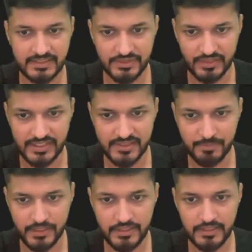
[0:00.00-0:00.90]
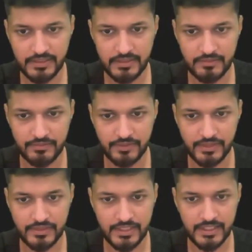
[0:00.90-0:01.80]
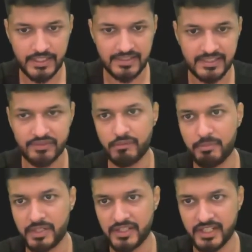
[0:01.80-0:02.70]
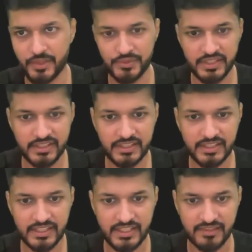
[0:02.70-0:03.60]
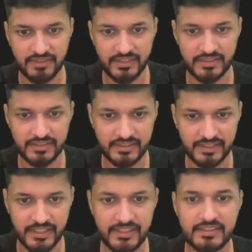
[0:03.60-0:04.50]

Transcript: So let's print Fizz here and this will be printed using T1, right?